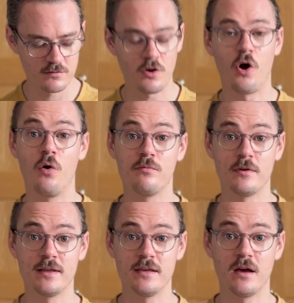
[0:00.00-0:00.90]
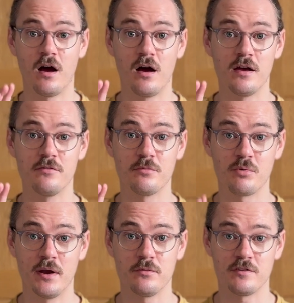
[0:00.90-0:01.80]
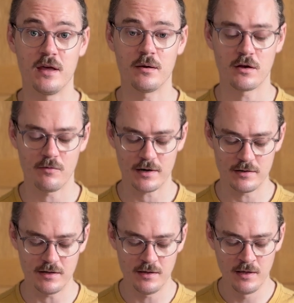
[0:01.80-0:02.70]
Hopefully I've pronounced that correctly.